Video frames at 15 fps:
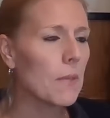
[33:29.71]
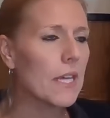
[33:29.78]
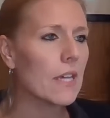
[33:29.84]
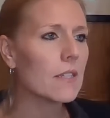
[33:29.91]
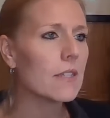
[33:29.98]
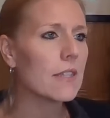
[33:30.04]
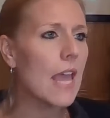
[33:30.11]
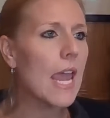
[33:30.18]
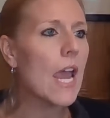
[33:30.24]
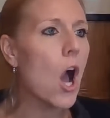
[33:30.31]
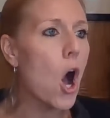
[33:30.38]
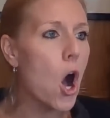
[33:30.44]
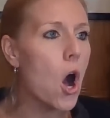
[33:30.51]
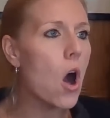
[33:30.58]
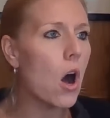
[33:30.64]
because
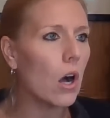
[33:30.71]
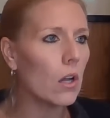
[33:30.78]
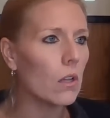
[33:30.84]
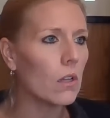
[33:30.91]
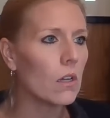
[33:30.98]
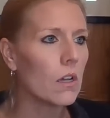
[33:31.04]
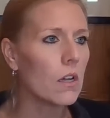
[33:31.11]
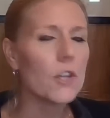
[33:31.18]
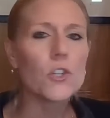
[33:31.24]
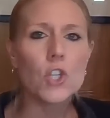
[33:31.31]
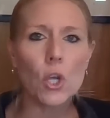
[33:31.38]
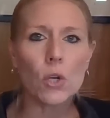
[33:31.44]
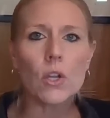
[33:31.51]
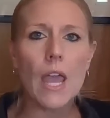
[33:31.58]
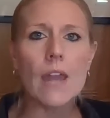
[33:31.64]
they all
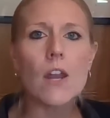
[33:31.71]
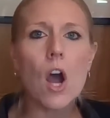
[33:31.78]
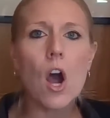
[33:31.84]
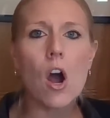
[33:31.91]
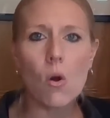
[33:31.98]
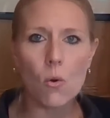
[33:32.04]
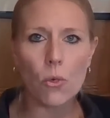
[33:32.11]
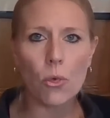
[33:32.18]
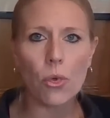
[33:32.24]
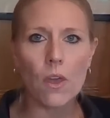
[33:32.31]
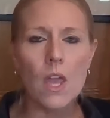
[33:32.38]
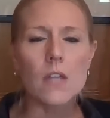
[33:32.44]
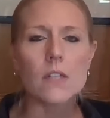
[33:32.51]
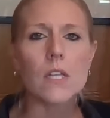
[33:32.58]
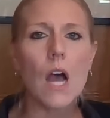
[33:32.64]
took an oath
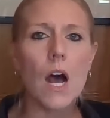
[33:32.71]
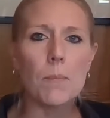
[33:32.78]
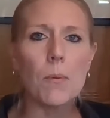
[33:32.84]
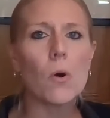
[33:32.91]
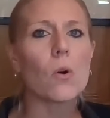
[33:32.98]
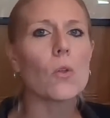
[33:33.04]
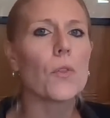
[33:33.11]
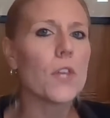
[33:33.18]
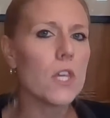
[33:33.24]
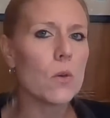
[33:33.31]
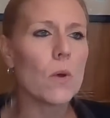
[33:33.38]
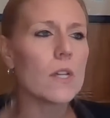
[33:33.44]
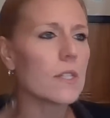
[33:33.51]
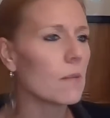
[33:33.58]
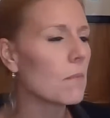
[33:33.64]
to uphold the
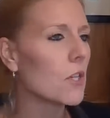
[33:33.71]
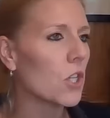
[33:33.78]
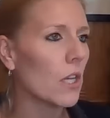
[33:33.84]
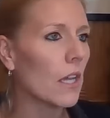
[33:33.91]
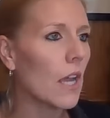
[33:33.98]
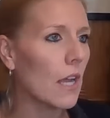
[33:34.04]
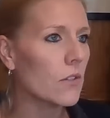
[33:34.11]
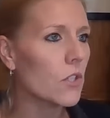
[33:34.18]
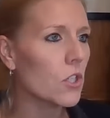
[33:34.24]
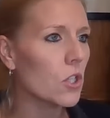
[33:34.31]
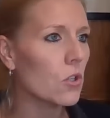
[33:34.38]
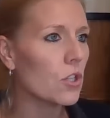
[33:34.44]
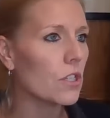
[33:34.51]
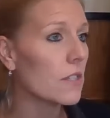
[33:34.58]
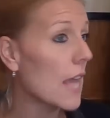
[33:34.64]
U.S. and Michigan
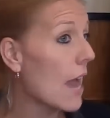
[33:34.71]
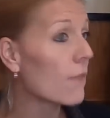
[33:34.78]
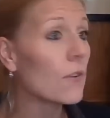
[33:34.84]
constitutions.